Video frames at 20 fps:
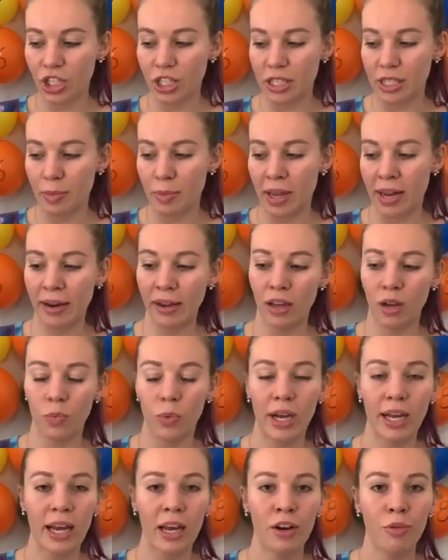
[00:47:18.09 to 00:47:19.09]
just depending on
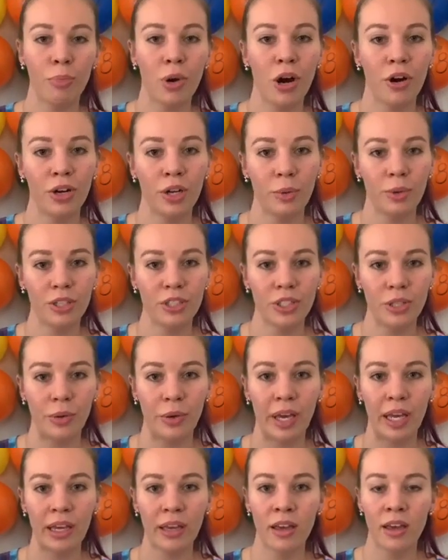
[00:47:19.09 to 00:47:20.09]
what kind of party we're
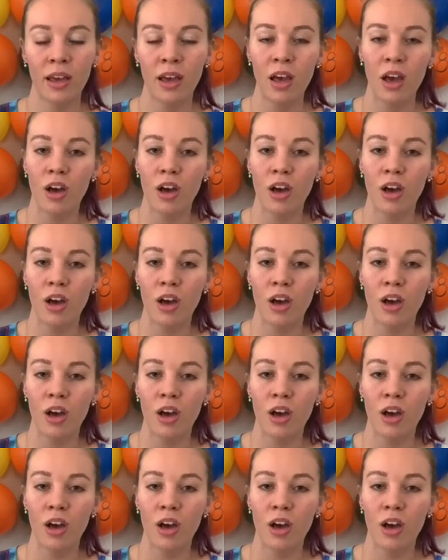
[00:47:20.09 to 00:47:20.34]
doing.